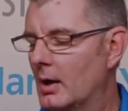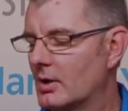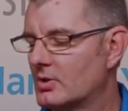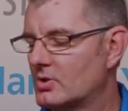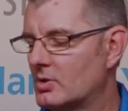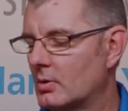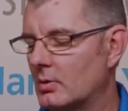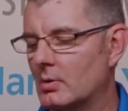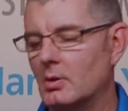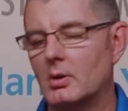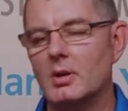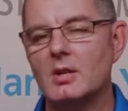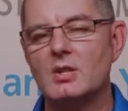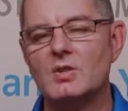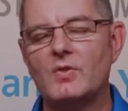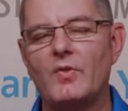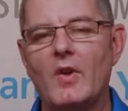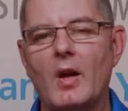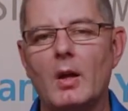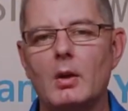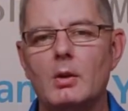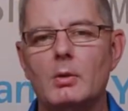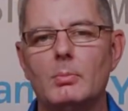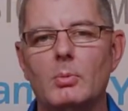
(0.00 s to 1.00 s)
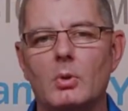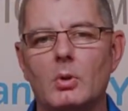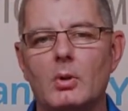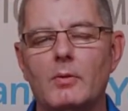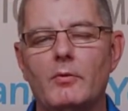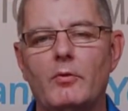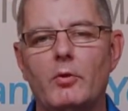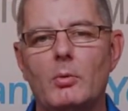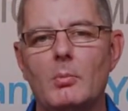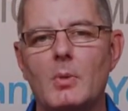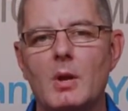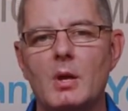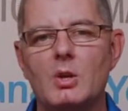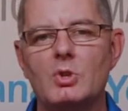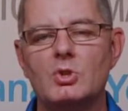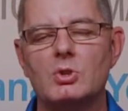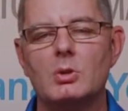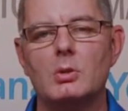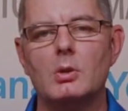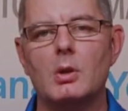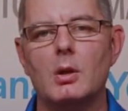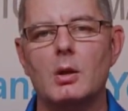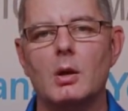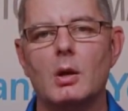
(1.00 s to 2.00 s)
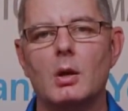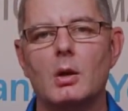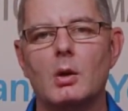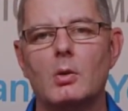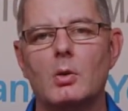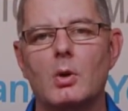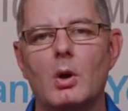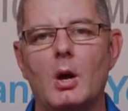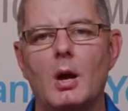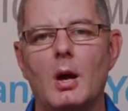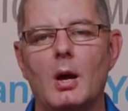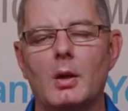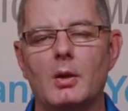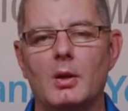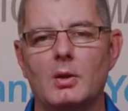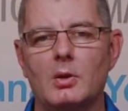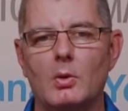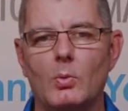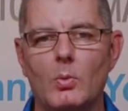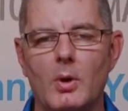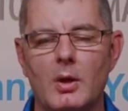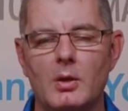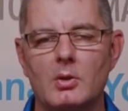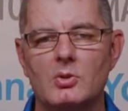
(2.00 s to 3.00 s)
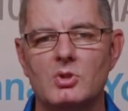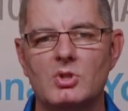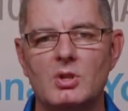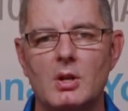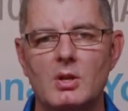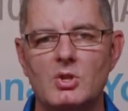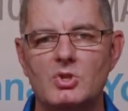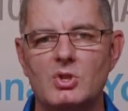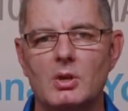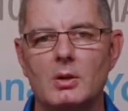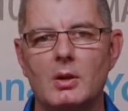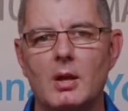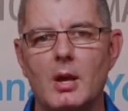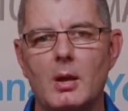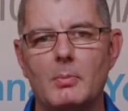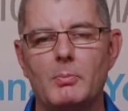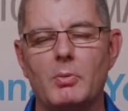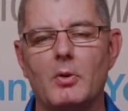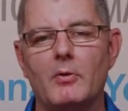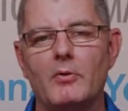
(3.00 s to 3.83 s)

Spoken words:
So there is valuable information there that the weather station can